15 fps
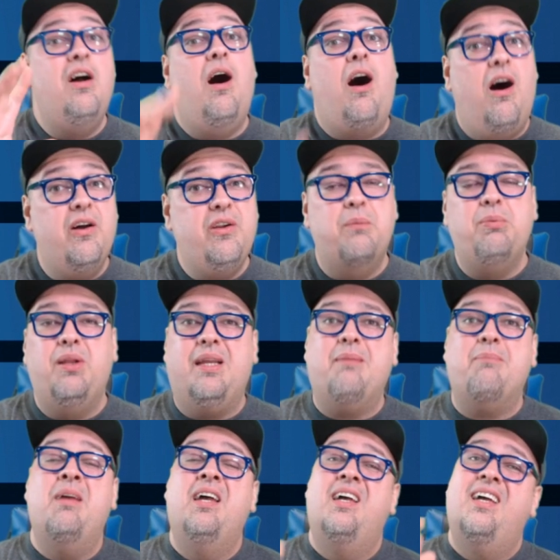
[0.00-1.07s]

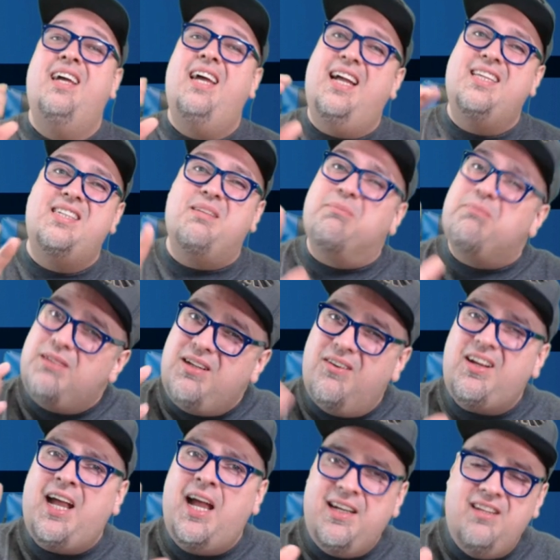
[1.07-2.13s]
AutoBleem had some, you know,
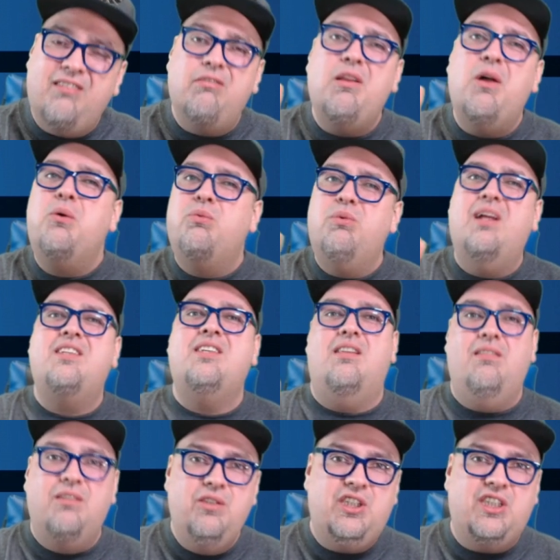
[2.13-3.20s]
kind of low
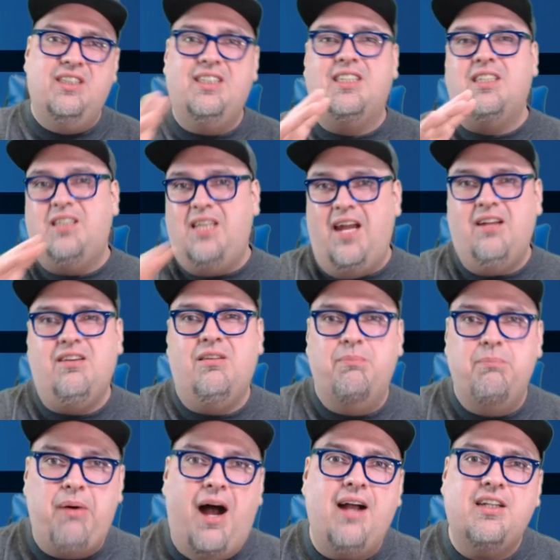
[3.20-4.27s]
resolution
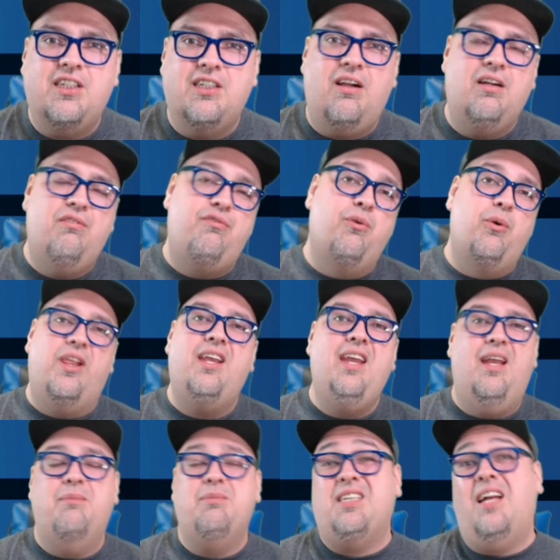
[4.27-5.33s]
standard box art for the
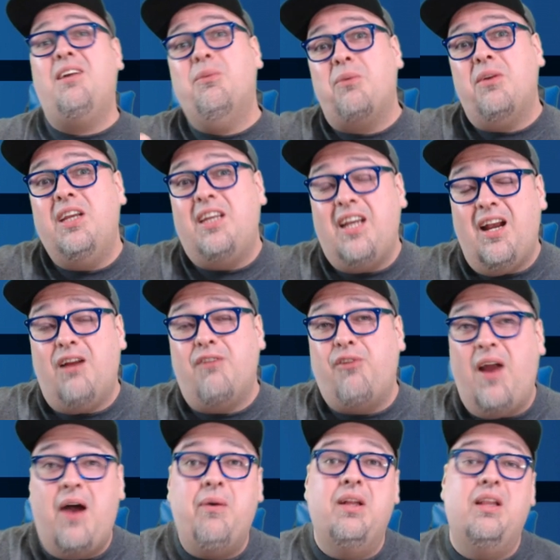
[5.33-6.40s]
games, and I didn't really care for
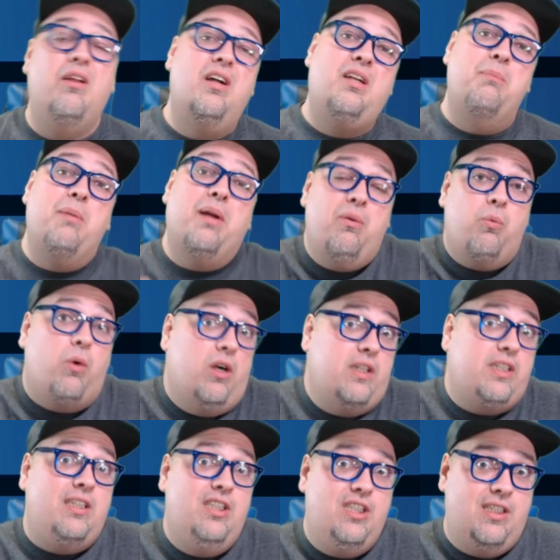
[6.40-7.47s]
how it looked, but it
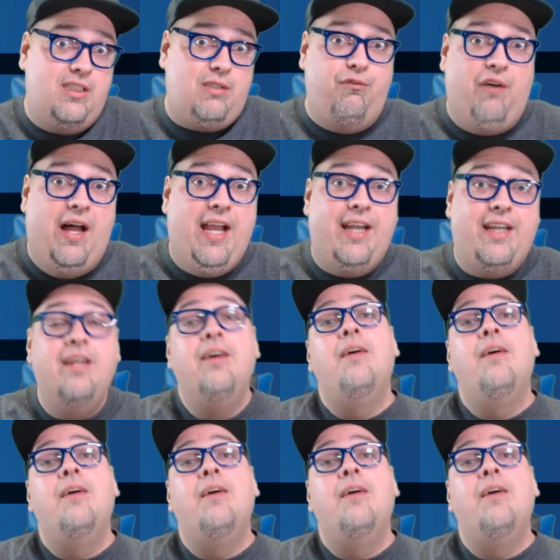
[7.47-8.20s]
works just fine.